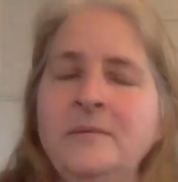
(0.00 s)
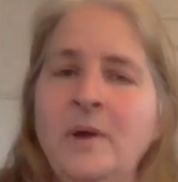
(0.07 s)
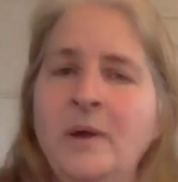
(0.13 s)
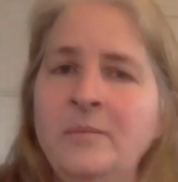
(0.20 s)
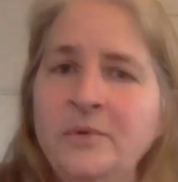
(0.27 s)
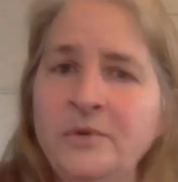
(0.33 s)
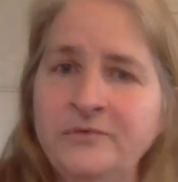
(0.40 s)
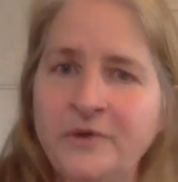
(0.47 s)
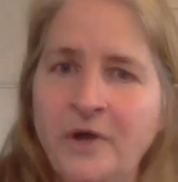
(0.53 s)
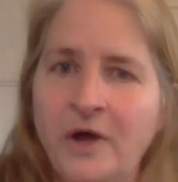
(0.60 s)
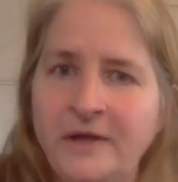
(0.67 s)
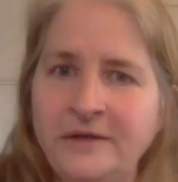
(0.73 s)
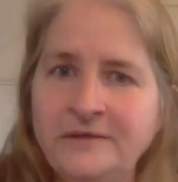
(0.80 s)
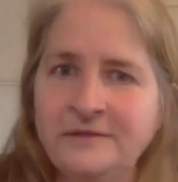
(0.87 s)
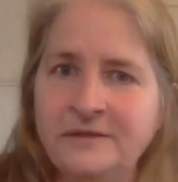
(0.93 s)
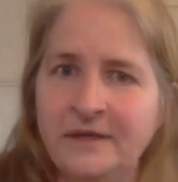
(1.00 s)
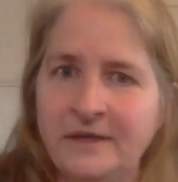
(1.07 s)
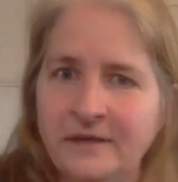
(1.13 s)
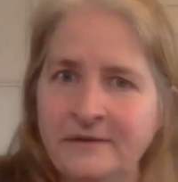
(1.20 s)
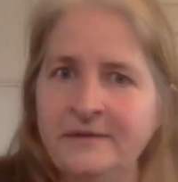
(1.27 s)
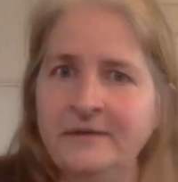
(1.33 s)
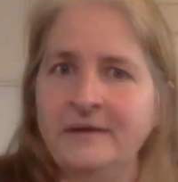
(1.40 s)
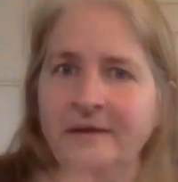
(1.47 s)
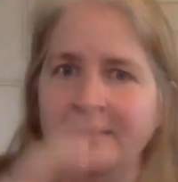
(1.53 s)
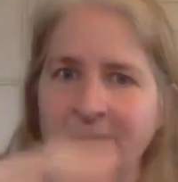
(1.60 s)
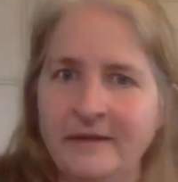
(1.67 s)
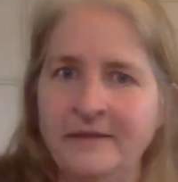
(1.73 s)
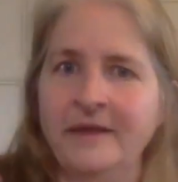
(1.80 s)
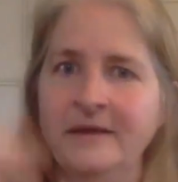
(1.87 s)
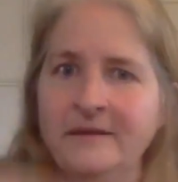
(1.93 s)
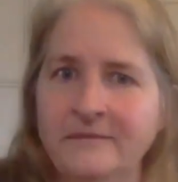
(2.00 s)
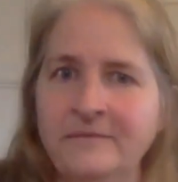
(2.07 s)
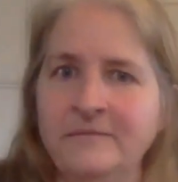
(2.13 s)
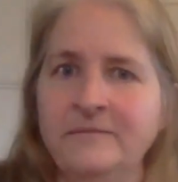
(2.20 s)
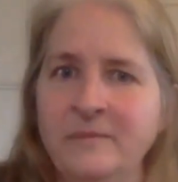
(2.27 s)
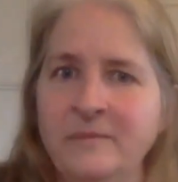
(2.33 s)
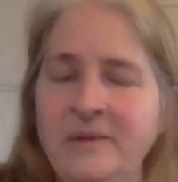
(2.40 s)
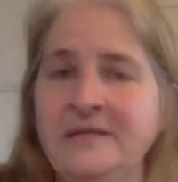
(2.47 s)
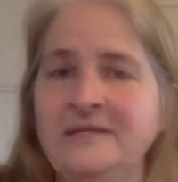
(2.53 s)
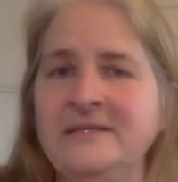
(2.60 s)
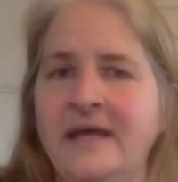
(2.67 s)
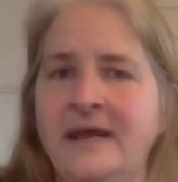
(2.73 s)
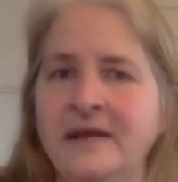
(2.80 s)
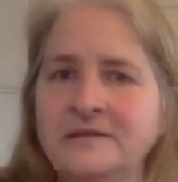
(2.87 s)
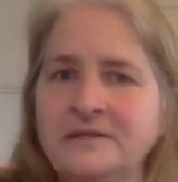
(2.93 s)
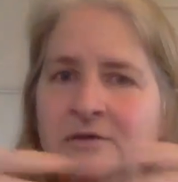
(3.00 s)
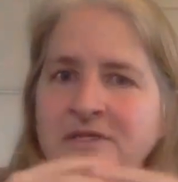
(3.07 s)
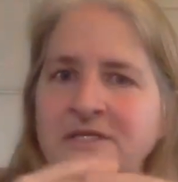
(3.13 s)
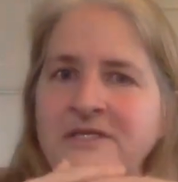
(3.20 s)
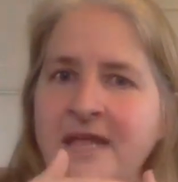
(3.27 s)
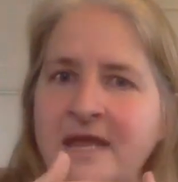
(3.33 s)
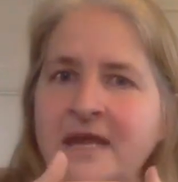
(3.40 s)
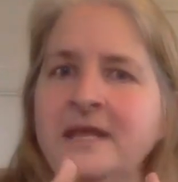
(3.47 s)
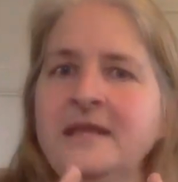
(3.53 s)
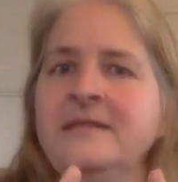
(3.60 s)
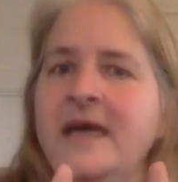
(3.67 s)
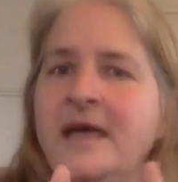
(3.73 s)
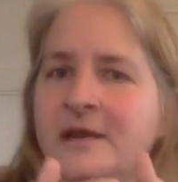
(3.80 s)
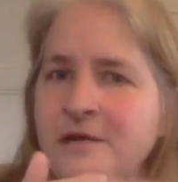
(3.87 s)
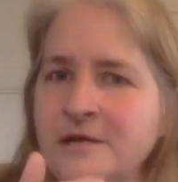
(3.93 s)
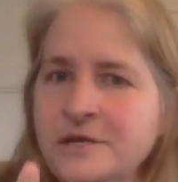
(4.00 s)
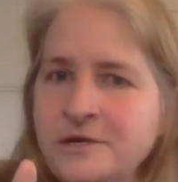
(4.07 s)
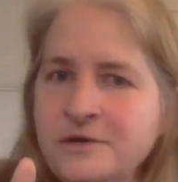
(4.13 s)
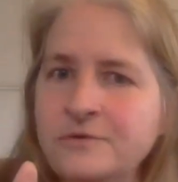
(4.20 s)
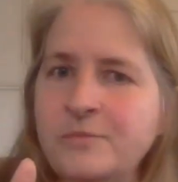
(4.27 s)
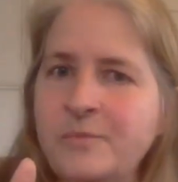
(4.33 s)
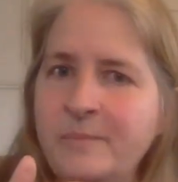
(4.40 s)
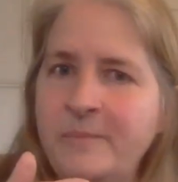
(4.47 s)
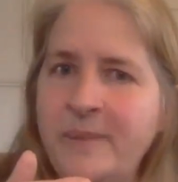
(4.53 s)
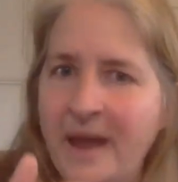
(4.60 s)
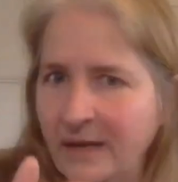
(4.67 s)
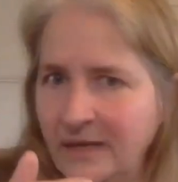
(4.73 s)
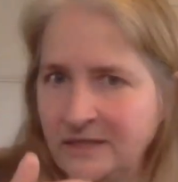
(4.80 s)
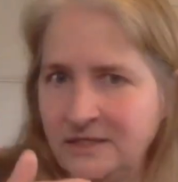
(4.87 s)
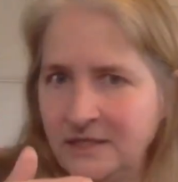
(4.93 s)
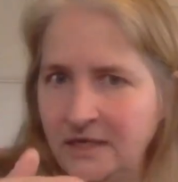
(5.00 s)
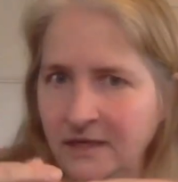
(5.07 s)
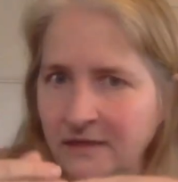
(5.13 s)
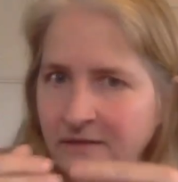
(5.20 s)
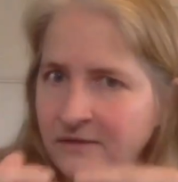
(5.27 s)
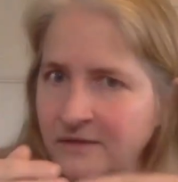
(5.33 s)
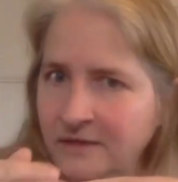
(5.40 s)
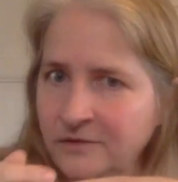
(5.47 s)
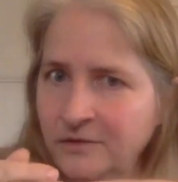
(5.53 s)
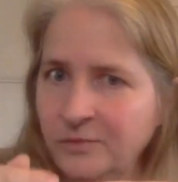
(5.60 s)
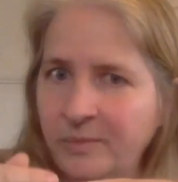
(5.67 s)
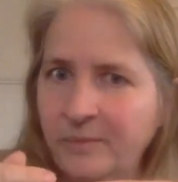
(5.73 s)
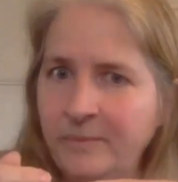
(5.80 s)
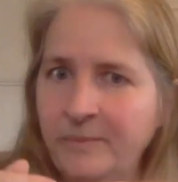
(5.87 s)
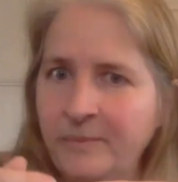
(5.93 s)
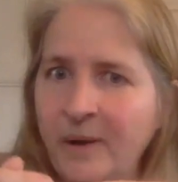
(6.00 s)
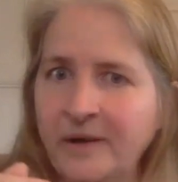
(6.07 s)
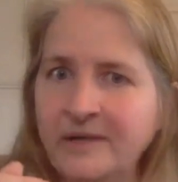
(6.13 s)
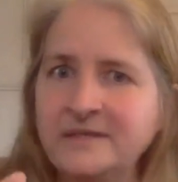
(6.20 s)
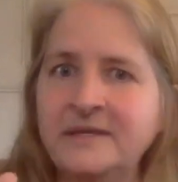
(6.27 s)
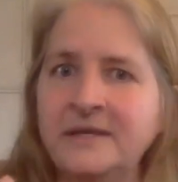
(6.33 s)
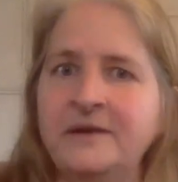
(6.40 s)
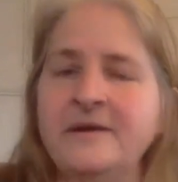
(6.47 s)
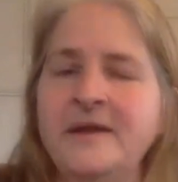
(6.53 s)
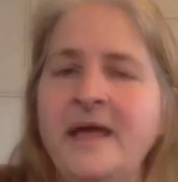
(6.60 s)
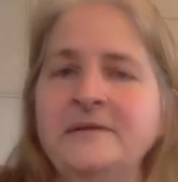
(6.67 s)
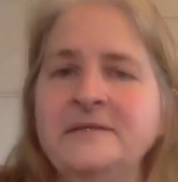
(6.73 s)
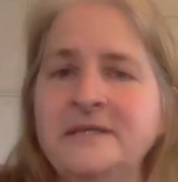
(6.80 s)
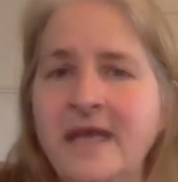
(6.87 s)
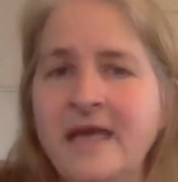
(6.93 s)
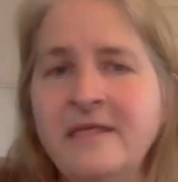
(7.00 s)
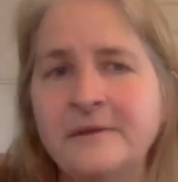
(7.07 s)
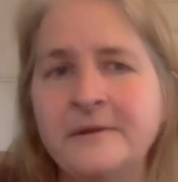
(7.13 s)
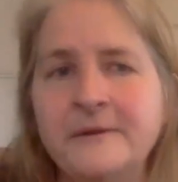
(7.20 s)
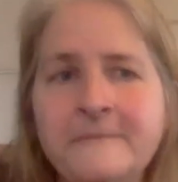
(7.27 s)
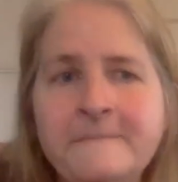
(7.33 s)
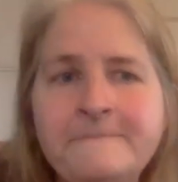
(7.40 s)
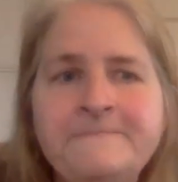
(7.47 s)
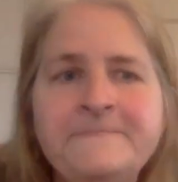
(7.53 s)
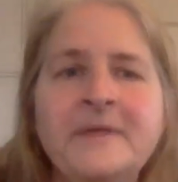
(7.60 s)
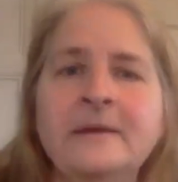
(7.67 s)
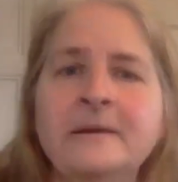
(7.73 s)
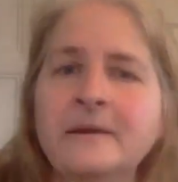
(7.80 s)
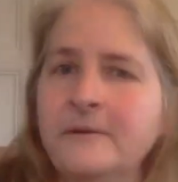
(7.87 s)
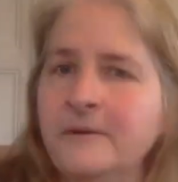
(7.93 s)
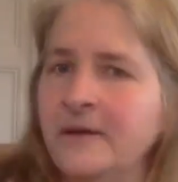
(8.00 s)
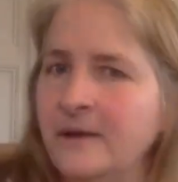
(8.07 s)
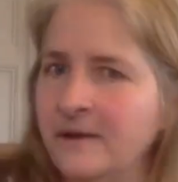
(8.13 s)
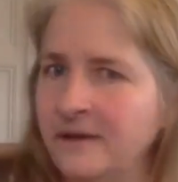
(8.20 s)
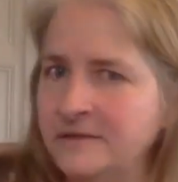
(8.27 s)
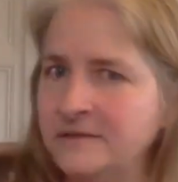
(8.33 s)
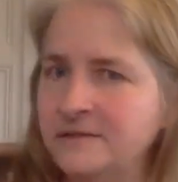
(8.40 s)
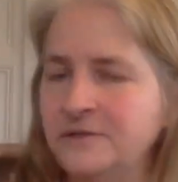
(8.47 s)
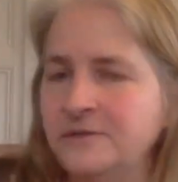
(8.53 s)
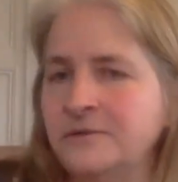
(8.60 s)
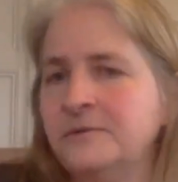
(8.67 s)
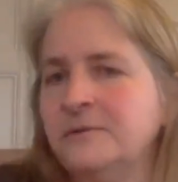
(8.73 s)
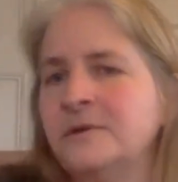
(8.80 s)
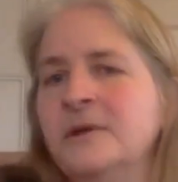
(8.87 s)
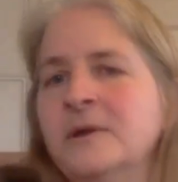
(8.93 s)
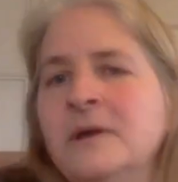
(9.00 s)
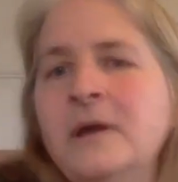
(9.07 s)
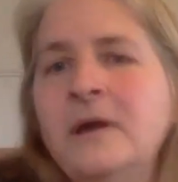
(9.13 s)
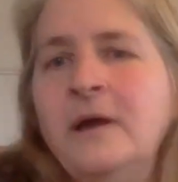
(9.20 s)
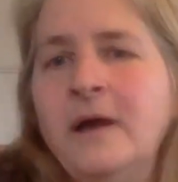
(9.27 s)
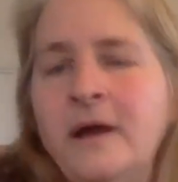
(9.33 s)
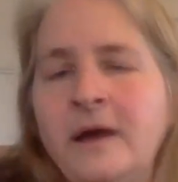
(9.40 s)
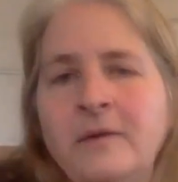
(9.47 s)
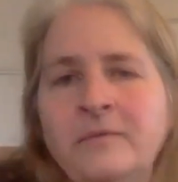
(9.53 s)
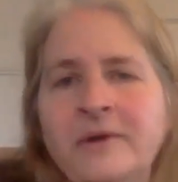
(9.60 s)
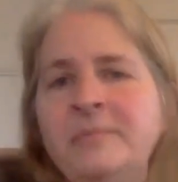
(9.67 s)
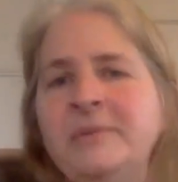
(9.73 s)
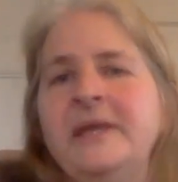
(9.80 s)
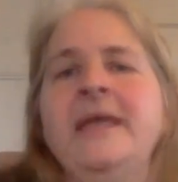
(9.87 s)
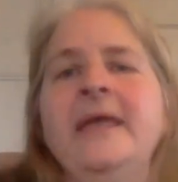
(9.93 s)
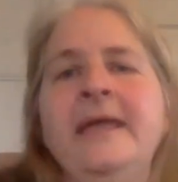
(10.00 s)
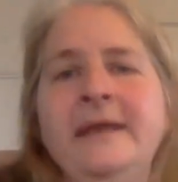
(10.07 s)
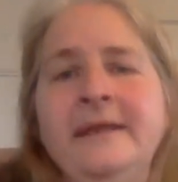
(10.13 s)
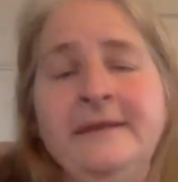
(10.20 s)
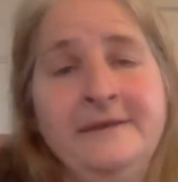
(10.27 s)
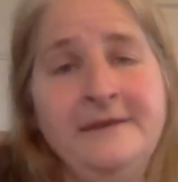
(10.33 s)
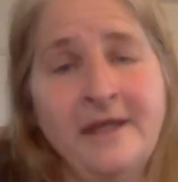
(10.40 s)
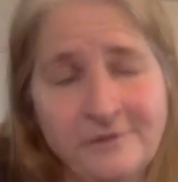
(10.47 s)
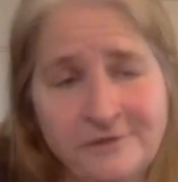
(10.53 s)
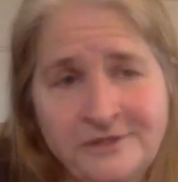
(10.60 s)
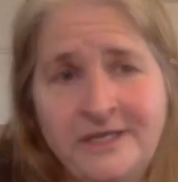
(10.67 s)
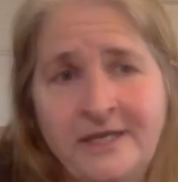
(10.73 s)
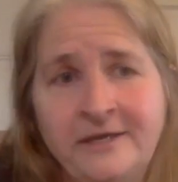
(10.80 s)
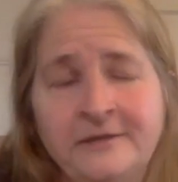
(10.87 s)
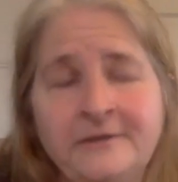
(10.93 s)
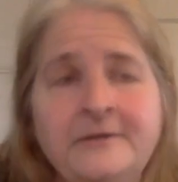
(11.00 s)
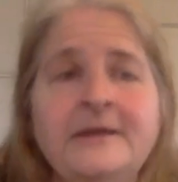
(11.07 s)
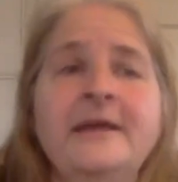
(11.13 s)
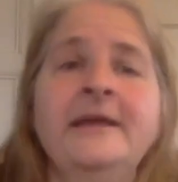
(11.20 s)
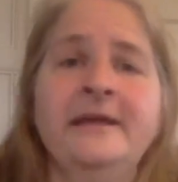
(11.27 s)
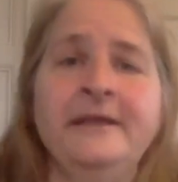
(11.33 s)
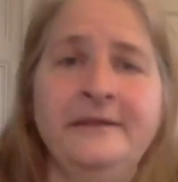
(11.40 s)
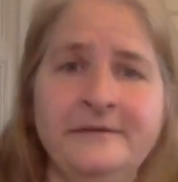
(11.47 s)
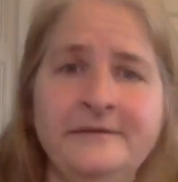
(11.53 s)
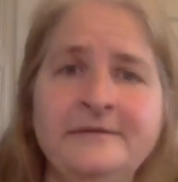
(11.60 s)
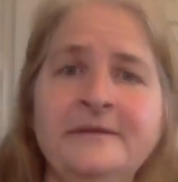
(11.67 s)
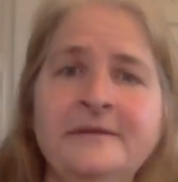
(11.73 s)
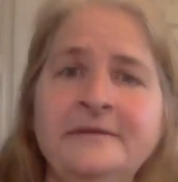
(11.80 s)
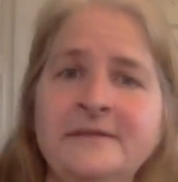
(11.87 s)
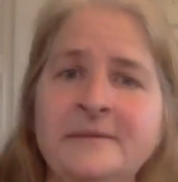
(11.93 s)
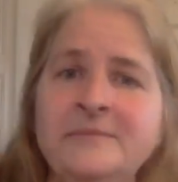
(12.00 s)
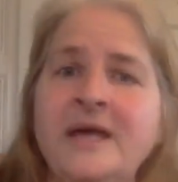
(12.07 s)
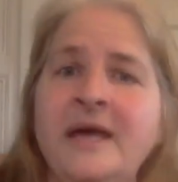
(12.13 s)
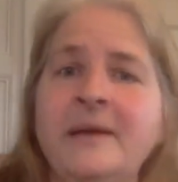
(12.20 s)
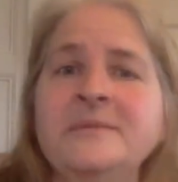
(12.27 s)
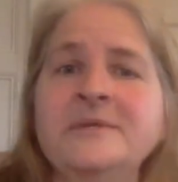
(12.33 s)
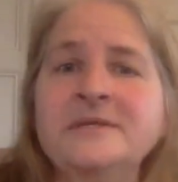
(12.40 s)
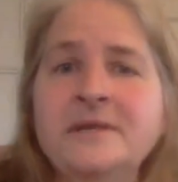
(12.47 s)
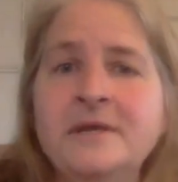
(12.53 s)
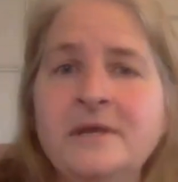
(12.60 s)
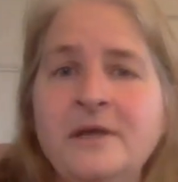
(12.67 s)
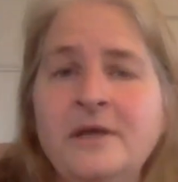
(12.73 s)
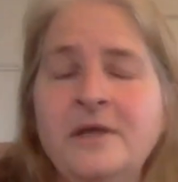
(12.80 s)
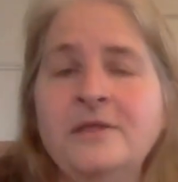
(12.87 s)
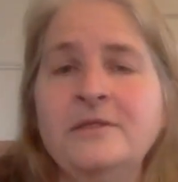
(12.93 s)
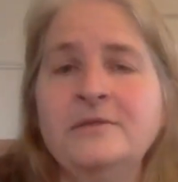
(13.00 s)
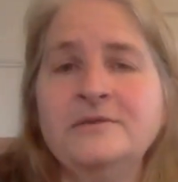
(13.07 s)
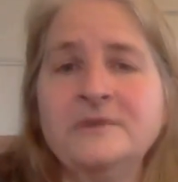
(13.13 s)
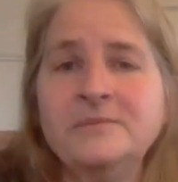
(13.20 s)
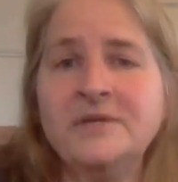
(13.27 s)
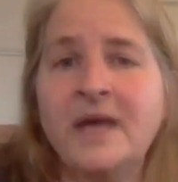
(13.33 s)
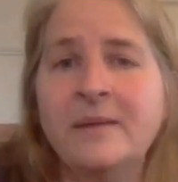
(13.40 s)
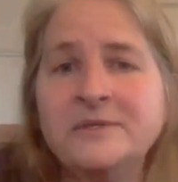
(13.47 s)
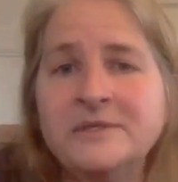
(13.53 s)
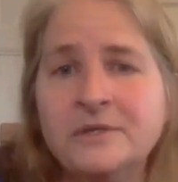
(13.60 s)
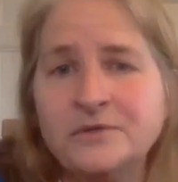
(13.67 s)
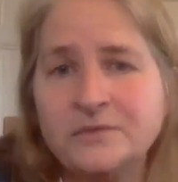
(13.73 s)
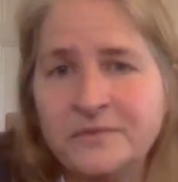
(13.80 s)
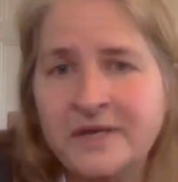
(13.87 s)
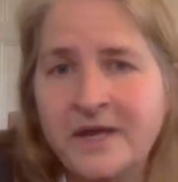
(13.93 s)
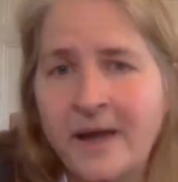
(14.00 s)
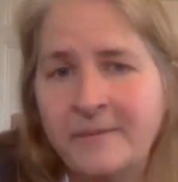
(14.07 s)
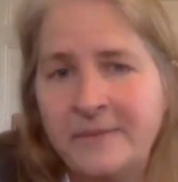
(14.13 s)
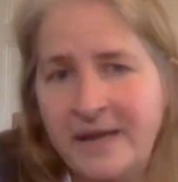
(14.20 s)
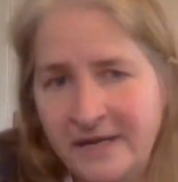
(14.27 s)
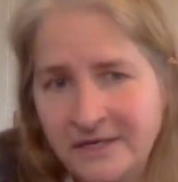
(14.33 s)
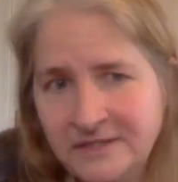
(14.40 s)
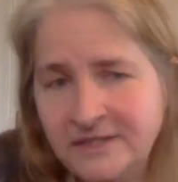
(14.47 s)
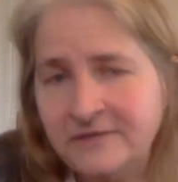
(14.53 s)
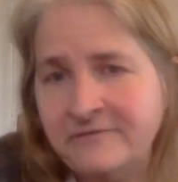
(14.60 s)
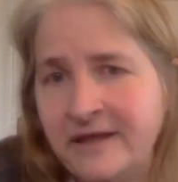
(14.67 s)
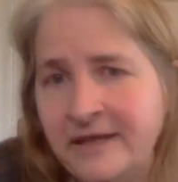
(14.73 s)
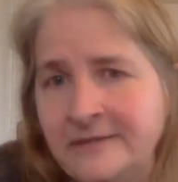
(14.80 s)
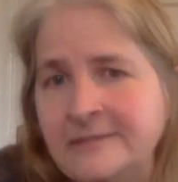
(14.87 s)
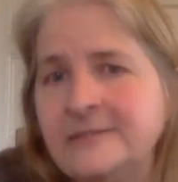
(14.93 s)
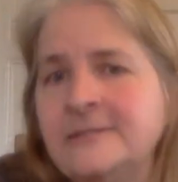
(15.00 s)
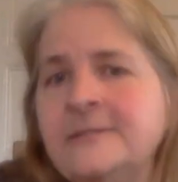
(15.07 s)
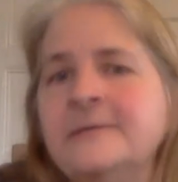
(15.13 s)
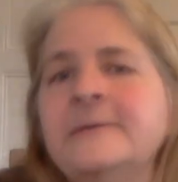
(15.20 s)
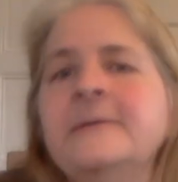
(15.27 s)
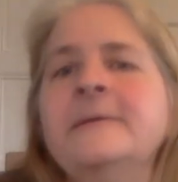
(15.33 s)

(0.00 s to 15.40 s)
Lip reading: moved on, and then repeats that. And so it's taking that new packaging, the new parts that are now together, and going on to replicate in another cell. And sometimes those recombination events